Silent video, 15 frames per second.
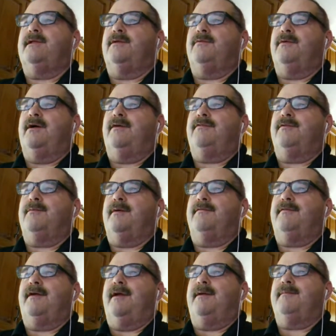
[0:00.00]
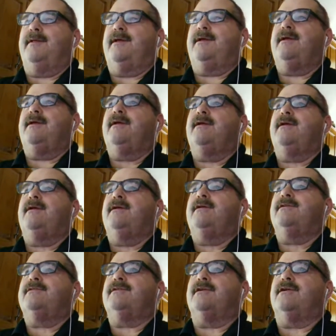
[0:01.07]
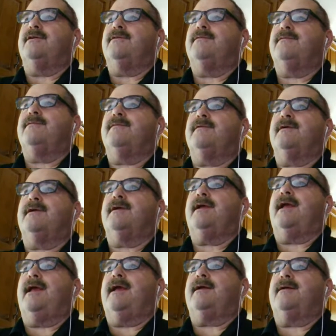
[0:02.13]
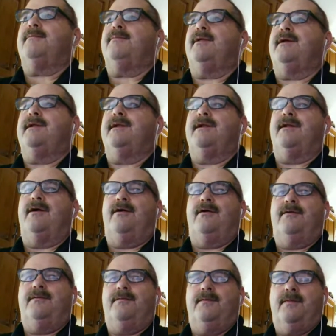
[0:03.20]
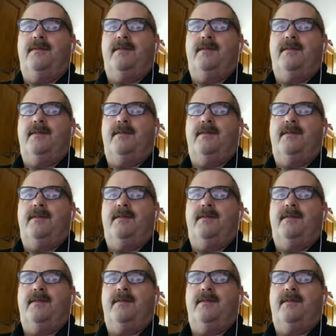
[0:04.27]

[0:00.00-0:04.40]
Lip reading: did well for my family, so can't complain at all.